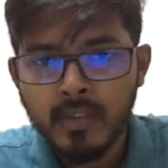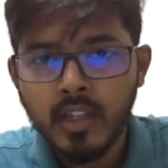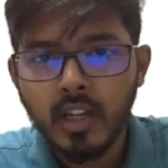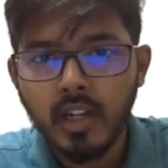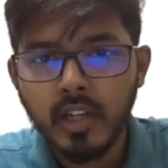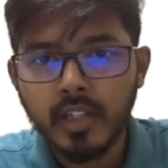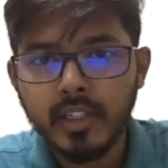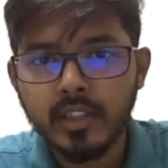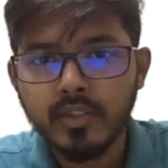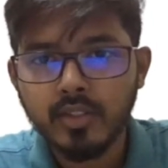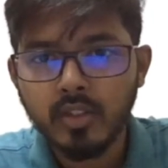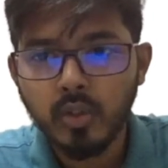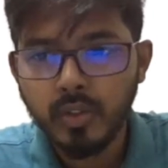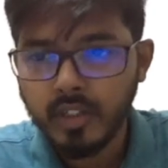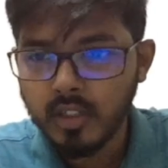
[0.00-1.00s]
and it's
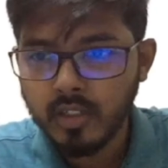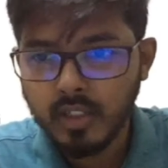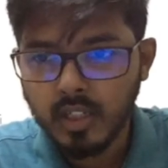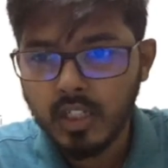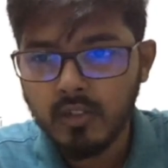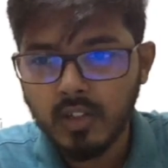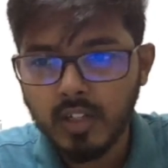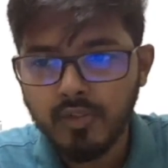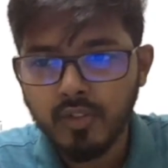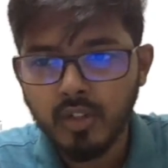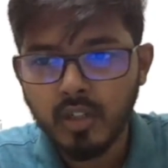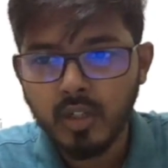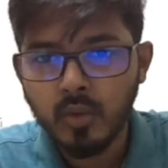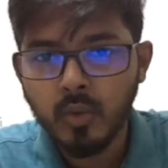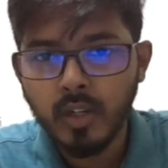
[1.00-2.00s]
going really well for
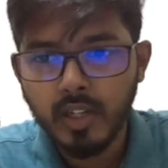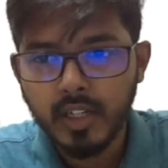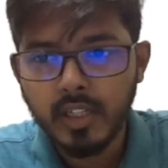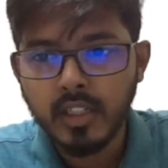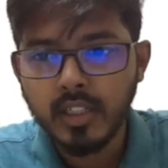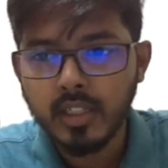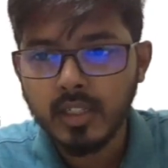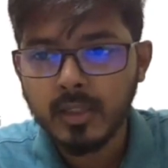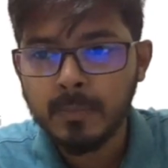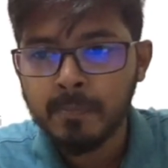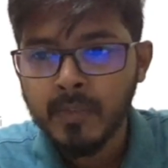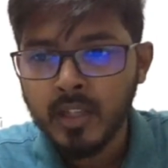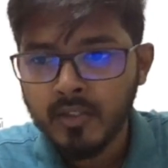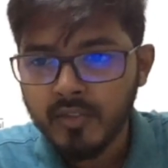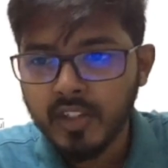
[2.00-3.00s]
now, and
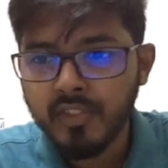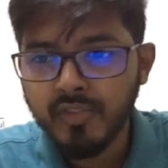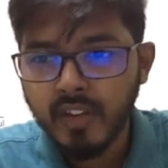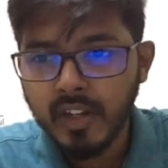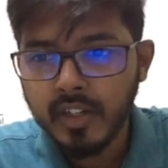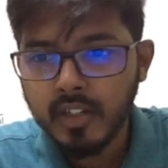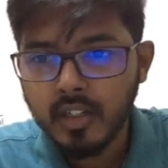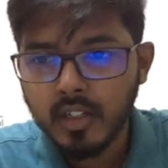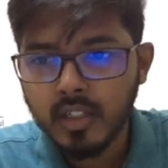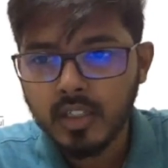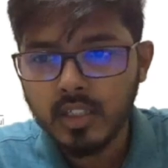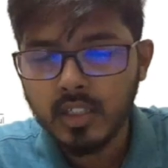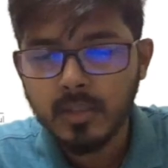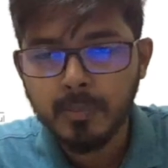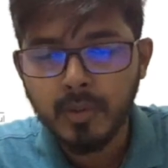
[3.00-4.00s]
we find
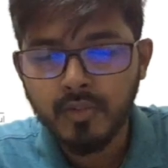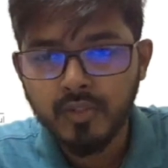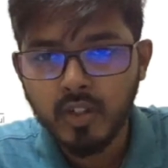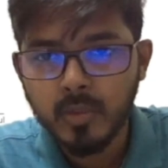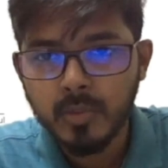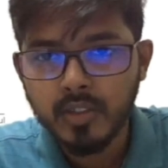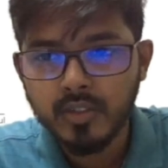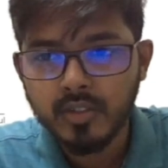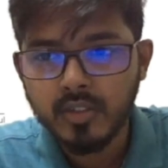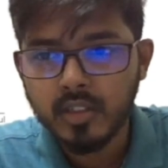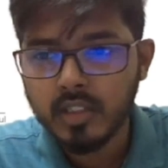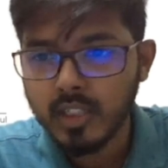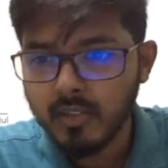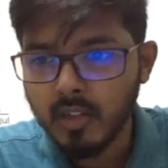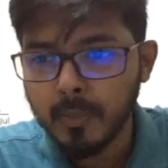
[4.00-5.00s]

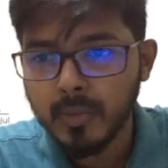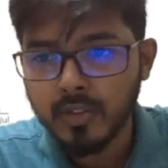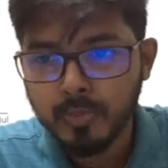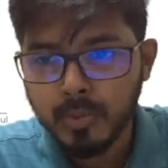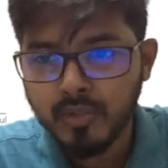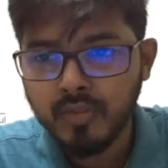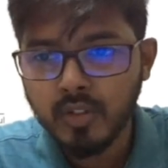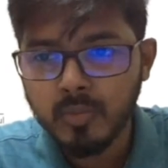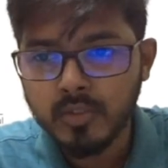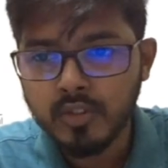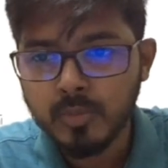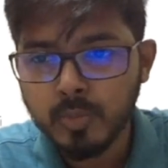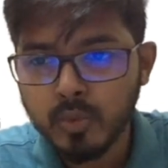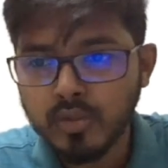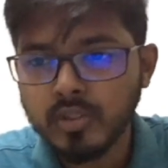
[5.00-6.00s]
developers performance
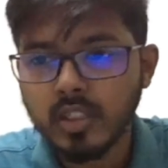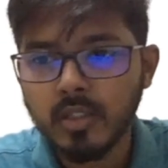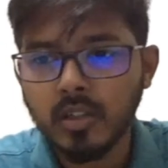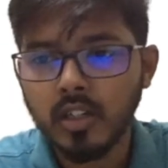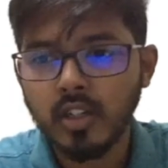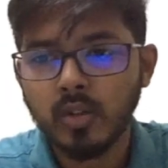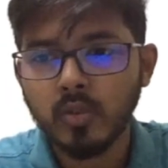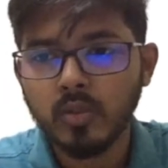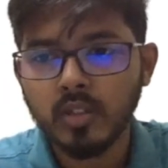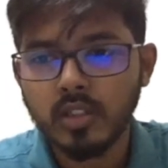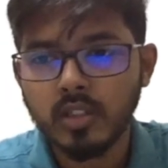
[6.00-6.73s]
boosted around